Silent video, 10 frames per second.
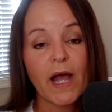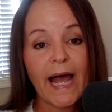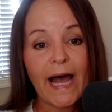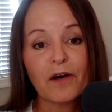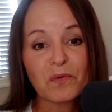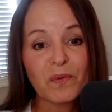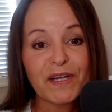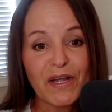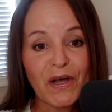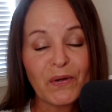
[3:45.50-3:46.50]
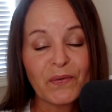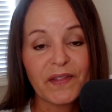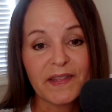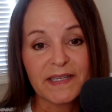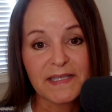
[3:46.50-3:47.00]
How do we know
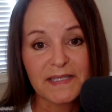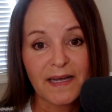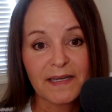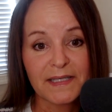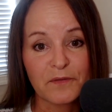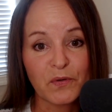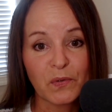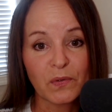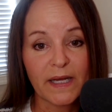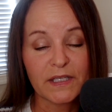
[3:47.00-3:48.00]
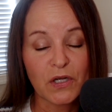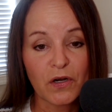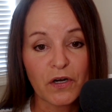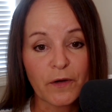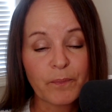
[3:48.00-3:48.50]
that this is not a typical late
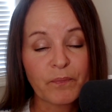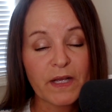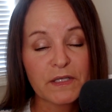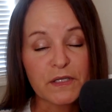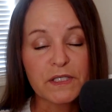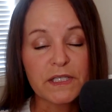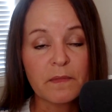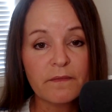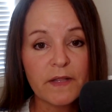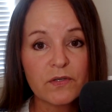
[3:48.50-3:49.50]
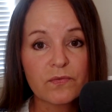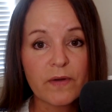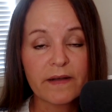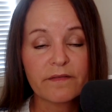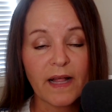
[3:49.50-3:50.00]
talker? So some of those
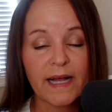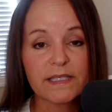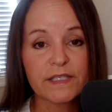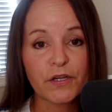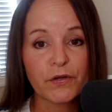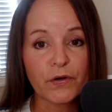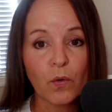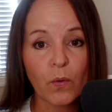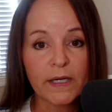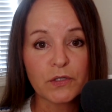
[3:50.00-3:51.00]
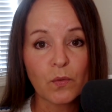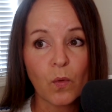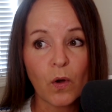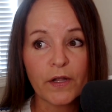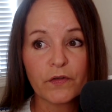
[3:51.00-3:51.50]
red flags that you're going to
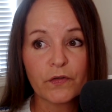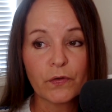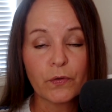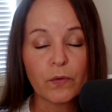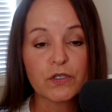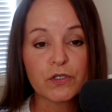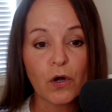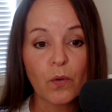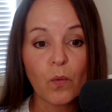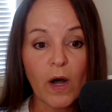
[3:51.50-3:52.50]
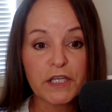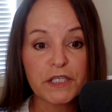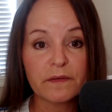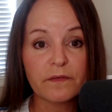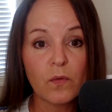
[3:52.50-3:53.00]
want to start
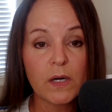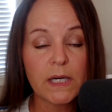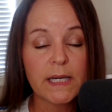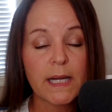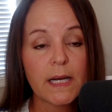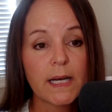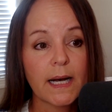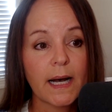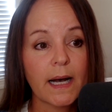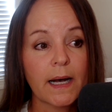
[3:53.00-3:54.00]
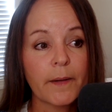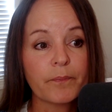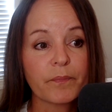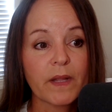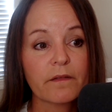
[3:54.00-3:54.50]
watching for,
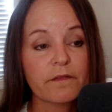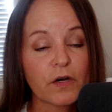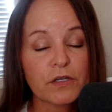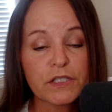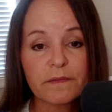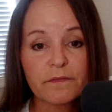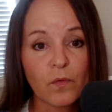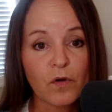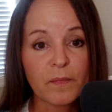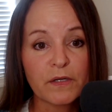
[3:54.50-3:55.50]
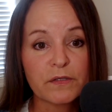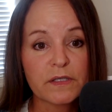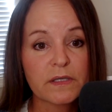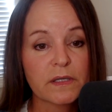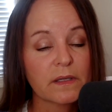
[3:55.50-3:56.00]
first and
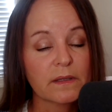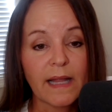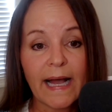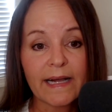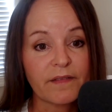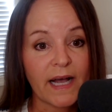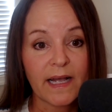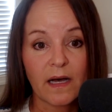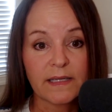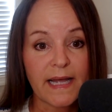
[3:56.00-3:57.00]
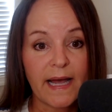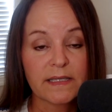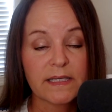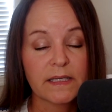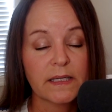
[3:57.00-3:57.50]
foremost, lack of eye
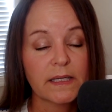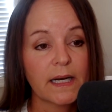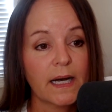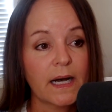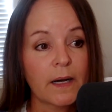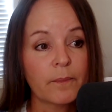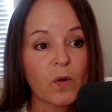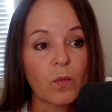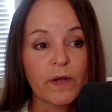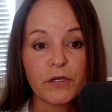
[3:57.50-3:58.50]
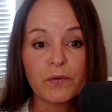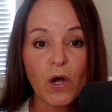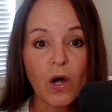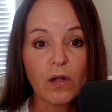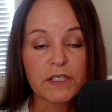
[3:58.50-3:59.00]
contact. When you
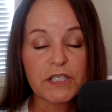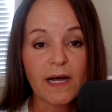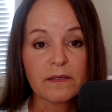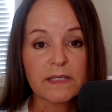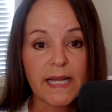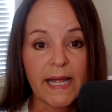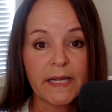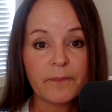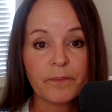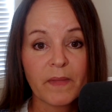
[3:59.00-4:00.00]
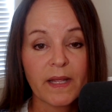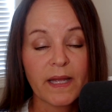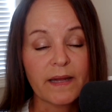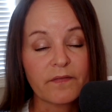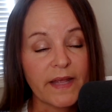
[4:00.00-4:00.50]
call a child's name,
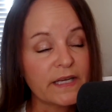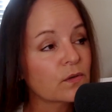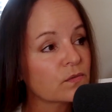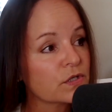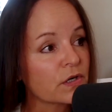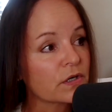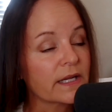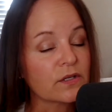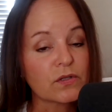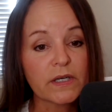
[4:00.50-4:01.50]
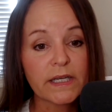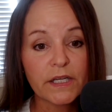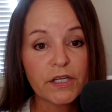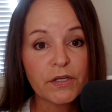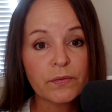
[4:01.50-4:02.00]
if they don't turn and look at
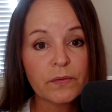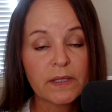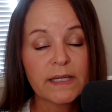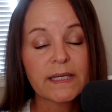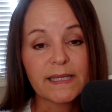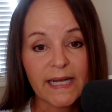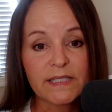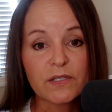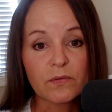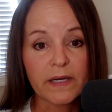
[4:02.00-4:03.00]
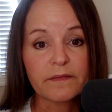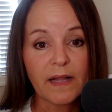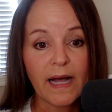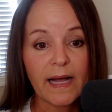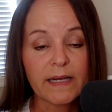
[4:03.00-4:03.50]
you, that's a red
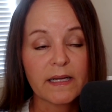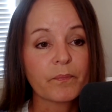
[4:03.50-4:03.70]
flag.